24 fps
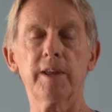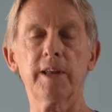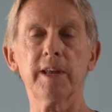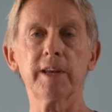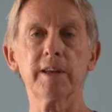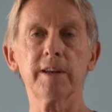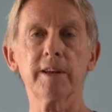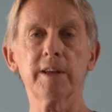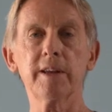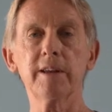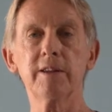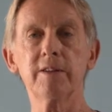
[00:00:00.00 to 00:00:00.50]

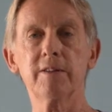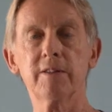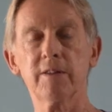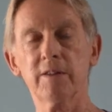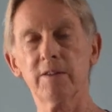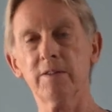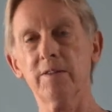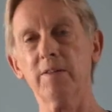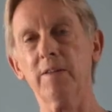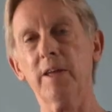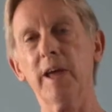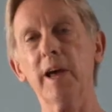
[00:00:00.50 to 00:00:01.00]
and he
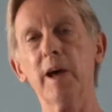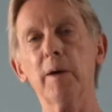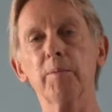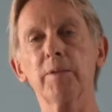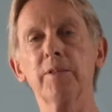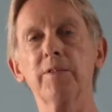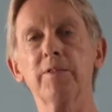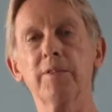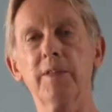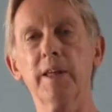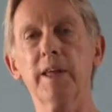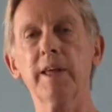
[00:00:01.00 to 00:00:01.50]
just
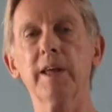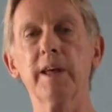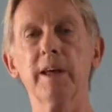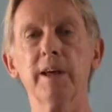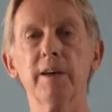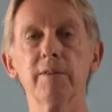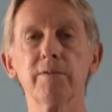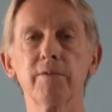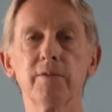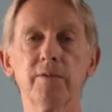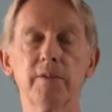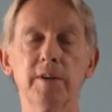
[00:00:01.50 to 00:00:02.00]
happens to
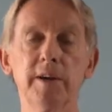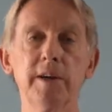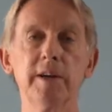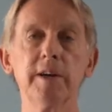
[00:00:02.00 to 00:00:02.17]
have